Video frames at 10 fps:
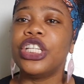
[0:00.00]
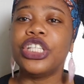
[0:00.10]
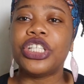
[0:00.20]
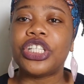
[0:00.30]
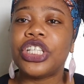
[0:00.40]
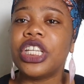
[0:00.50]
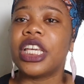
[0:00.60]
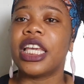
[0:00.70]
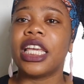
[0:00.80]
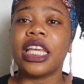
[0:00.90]
ishin,
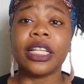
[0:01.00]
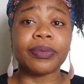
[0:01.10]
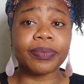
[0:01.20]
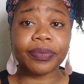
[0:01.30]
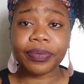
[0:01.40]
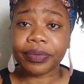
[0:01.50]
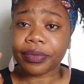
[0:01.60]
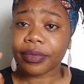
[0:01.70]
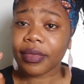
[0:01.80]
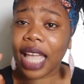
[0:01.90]

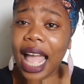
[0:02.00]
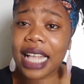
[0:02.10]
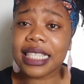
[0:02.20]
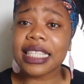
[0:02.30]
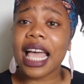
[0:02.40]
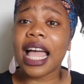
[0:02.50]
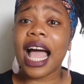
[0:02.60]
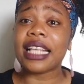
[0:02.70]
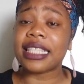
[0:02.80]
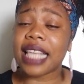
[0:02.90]
asa,
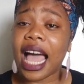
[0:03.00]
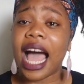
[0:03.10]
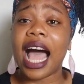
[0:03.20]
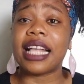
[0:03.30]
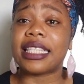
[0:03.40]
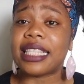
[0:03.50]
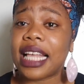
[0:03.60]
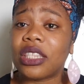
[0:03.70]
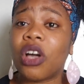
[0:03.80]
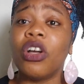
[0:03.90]

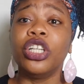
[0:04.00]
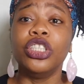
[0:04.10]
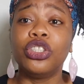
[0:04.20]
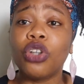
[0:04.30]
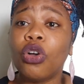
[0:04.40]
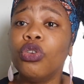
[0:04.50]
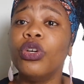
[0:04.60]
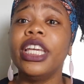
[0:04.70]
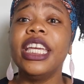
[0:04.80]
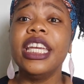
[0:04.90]
asato, itolu,
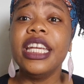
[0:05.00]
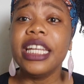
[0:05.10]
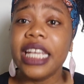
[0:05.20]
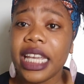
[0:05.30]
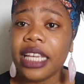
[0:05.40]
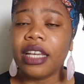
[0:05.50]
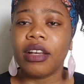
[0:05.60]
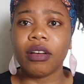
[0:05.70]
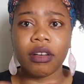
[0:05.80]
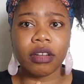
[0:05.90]
iri,
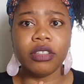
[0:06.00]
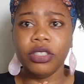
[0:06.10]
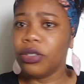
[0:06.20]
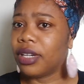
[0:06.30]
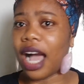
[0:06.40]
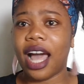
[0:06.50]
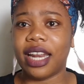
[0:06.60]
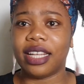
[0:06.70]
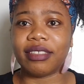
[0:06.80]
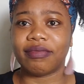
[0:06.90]
you got it.
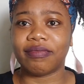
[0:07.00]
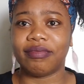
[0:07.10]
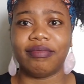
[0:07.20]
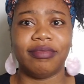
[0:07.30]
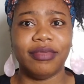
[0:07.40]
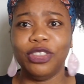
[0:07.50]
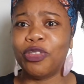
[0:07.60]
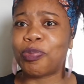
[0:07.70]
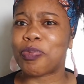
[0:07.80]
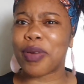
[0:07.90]

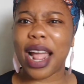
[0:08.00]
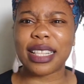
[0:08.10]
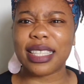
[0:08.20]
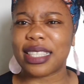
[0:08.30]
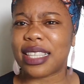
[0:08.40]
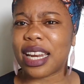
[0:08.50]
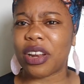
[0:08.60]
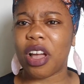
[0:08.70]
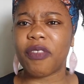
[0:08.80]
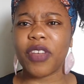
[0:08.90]
You've practiced it
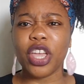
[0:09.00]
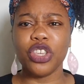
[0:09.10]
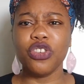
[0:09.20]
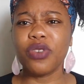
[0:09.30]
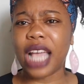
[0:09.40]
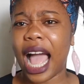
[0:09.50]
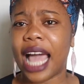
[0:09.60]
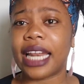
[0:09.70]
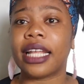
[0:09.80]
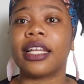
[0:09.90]
enough, you
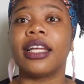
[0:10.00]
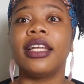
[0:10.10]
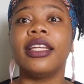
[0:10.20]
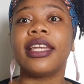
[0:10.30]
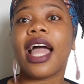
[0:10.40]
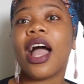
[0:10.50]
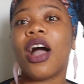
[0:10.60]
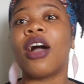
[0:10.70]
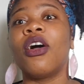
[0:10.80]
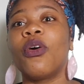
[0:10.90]
got it.
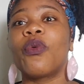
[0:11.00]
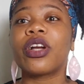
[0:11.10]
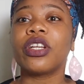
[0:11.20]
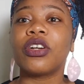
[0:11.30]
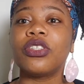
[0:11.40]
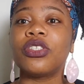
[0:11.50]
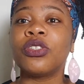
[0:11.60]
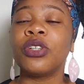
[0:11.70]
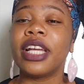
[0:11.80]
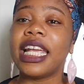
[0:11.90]
Now we're gonna go
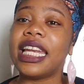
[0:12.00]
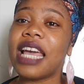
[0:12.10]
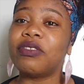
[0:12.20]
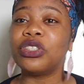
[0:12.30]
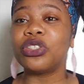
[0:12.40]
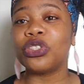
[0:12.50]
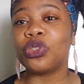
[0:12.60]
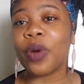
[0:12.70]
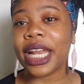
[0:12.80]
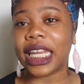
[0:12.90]
to 11 through
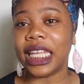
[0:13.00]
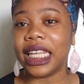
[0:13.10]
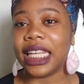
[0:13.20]
20.